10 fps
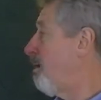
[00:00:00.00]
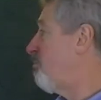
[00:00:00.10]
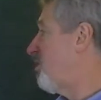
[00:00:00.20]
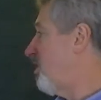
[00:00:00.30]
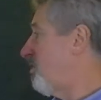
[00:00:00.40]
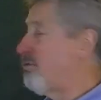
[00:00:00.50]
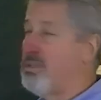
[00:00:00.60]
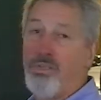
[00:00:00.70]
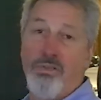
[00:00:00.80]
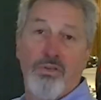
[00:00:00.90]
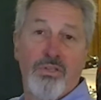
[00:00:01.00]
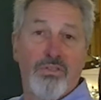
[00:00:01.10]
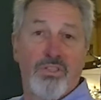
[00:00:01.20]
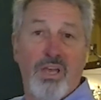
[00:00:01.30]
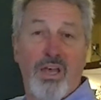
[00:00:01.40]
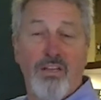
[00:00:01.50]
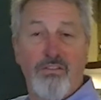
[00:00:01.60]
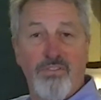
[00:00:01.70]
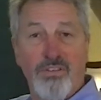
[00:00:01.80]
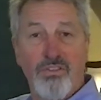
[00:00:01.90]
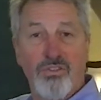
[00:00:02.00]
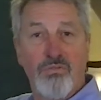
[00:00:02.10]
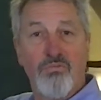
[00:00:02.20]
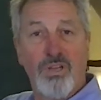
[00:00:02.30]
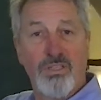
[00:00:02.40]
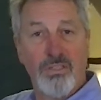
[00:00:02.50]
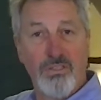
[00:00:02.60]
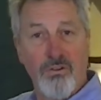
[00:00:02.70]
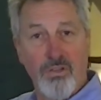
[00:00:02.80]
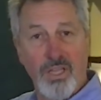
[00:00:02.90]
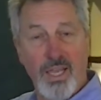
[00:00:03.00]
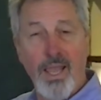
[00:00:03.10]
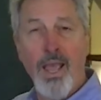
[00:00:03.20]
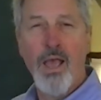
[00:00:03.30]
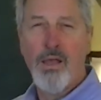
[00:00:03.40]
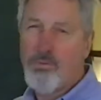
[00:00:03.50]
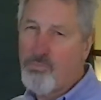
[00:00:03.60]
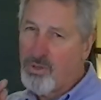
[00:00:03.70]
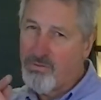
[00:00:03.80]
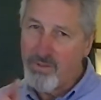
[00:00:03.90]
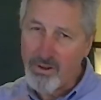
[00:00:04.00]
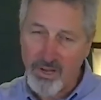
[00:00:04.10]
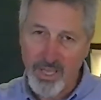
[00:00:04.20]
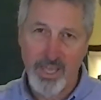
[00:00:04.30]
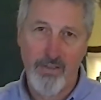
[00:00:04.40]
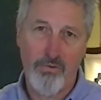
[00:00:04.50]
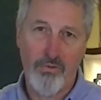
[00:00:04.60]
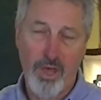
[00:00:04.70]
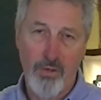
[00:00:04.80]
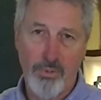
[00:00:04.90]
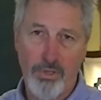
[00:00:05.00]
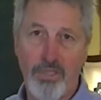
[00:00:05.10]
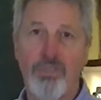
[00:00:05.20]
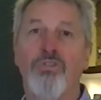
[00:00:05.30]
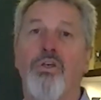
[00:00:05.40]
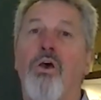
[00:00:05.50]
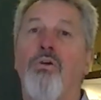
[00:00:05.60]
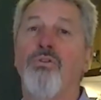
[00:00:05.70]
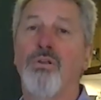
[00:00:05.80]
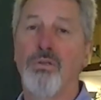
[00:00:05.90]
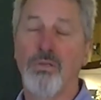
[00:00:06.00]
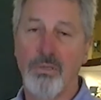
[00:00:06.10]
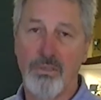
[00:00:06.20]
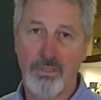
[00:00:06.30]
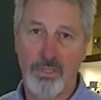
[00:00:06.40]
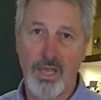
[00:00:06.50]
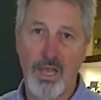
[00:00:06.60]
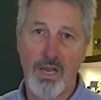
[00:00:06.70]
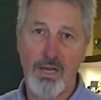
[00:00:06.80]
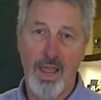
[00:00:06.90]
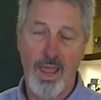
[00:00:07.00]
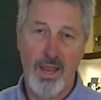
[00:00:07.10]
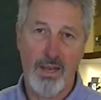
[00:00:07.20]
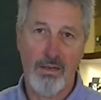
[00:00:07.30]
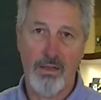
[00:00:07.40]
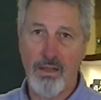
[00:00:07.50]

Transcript: but equally you can stain and finish them once they're on there. Be very careful though, please. Don't stain and